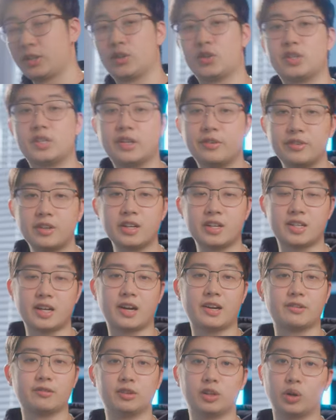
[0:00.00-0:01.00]
There's even a
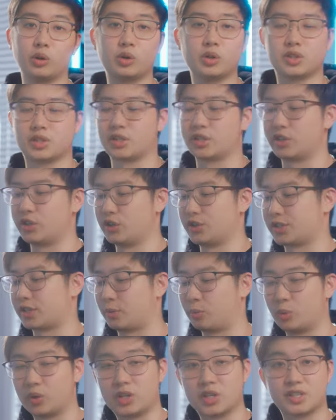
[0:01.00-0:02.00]
ton of logos to choose
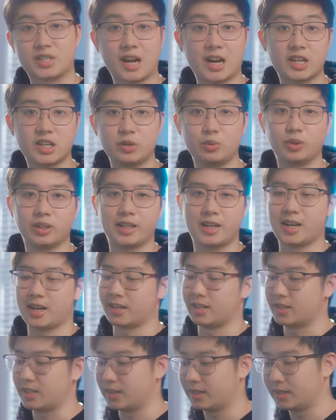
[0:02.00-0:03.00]
from, which is actually really
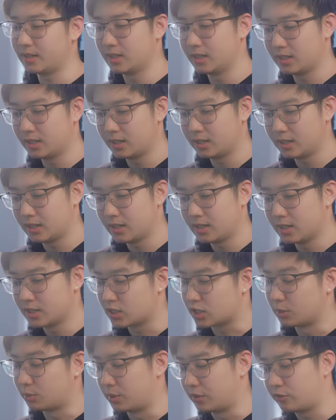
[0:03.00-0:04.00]
handy.
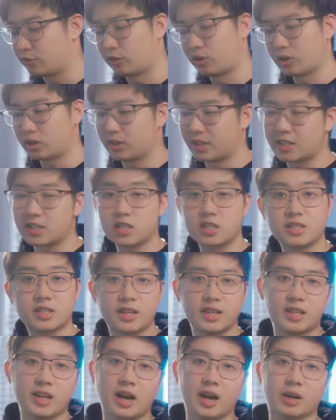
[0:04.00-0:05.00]
So before, let's just
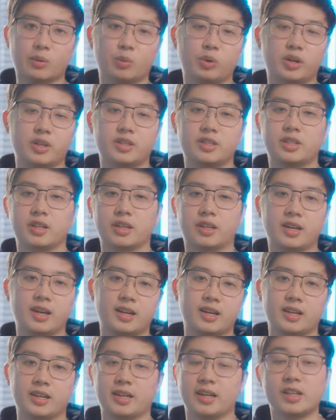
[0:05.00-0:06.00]
say that I want to
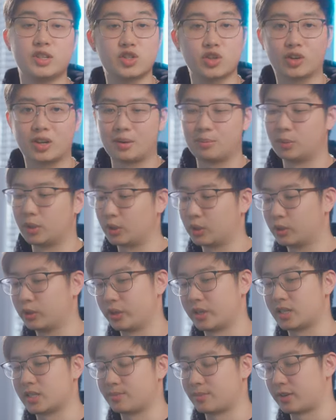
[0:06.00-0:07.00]
get an Instagram logo
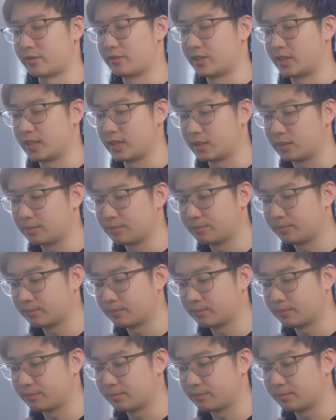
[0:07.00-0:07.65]
into my video.